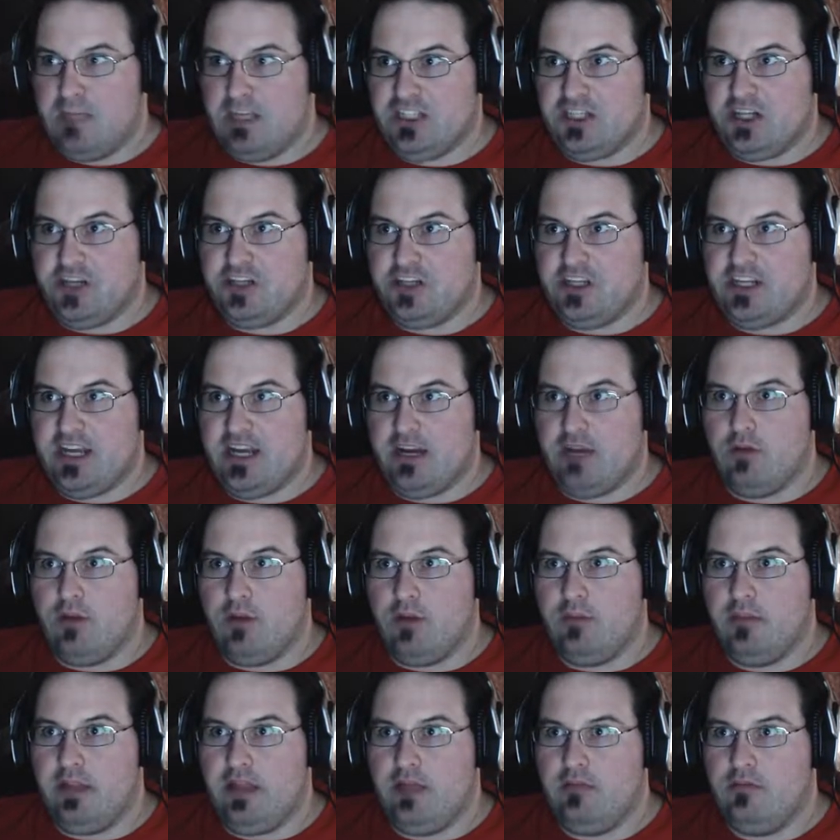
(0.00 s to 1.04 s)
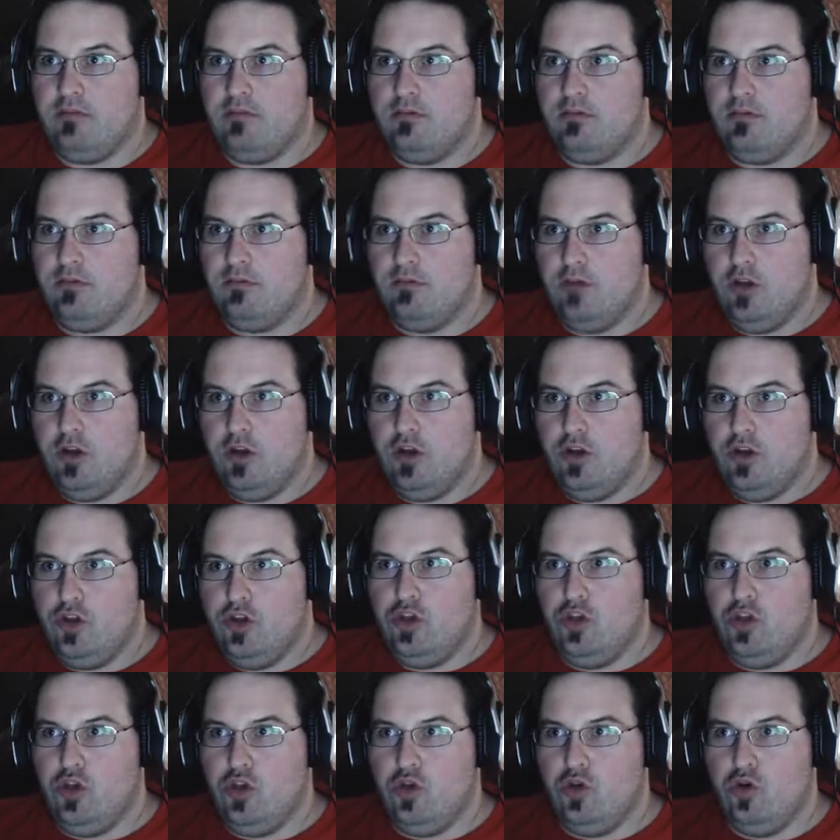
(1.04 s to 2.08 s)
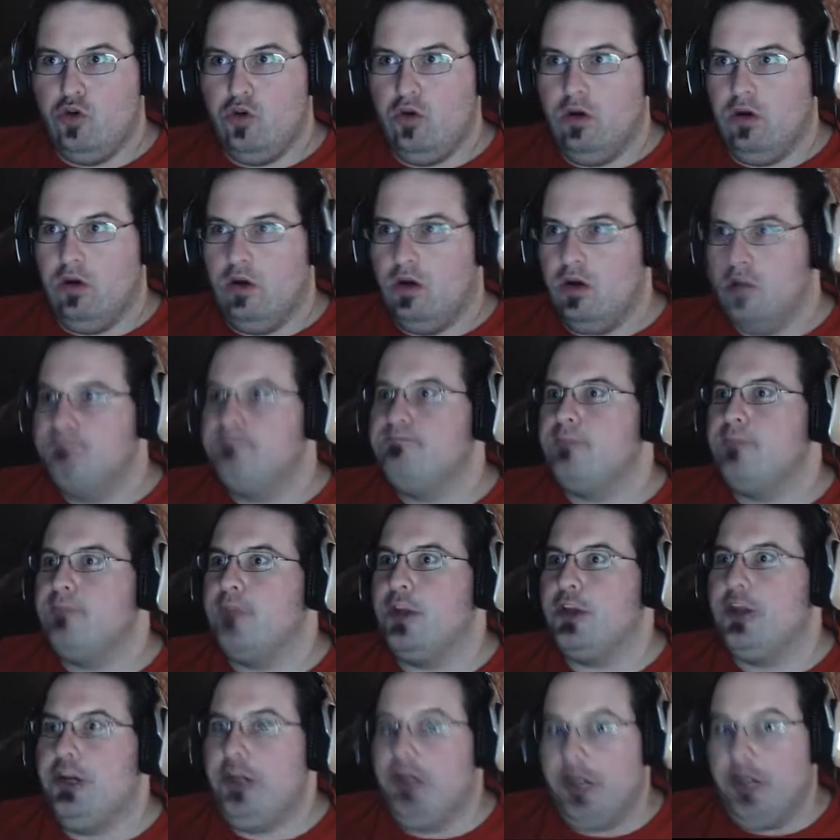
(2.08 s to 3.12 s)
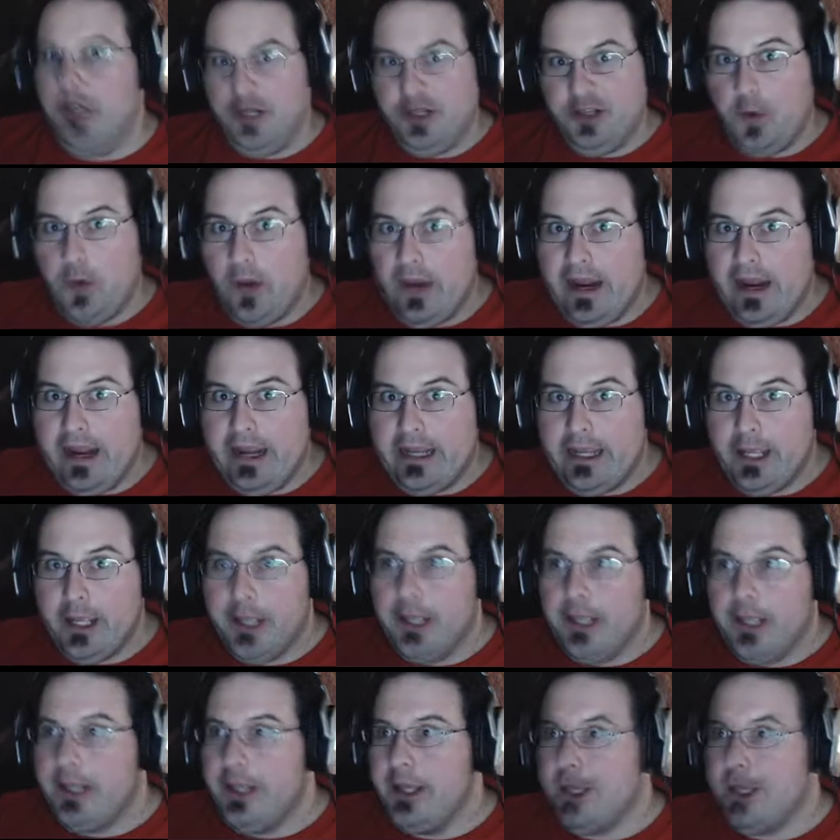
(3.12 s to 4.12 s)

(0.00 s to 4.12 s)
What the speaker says: My church got a rumbly. You? Earthquake?